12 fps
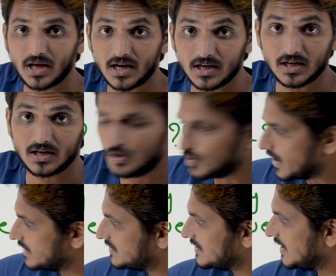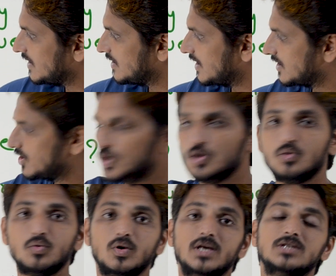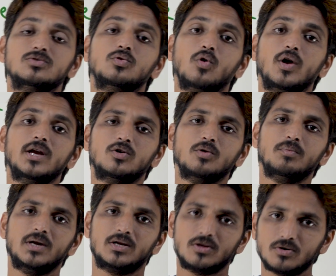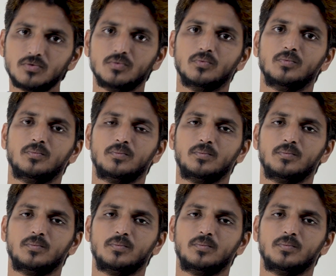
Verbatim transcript: then you can say that Q is going to be true.